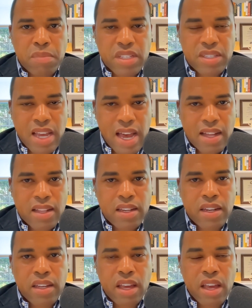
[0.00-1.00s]

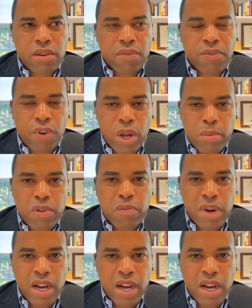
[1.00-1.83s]
mentality and the frame of